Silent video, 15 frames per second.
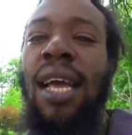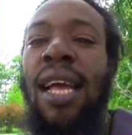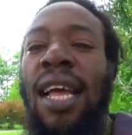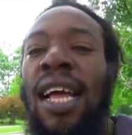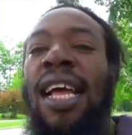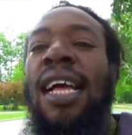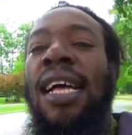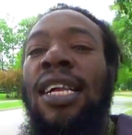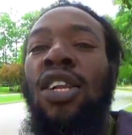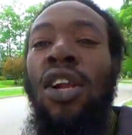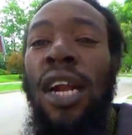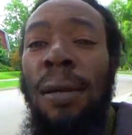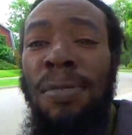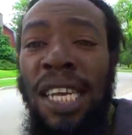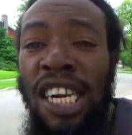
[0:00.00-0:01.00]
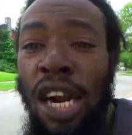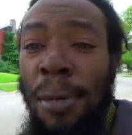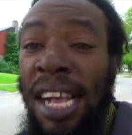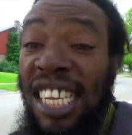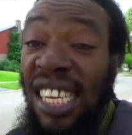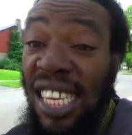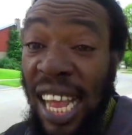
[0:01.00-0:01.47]
None of them thing don't
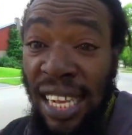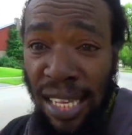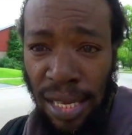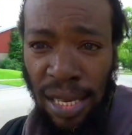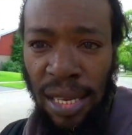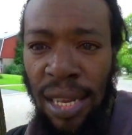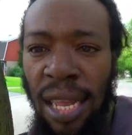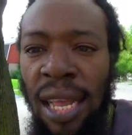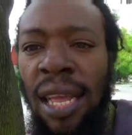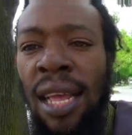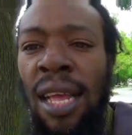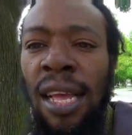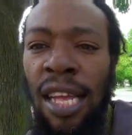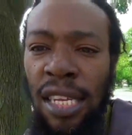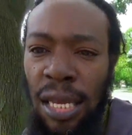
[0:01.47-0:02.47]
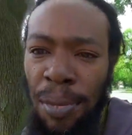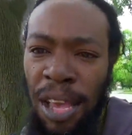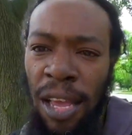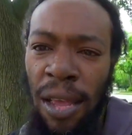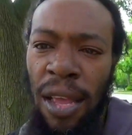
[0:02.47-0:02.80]
make sense. You see me?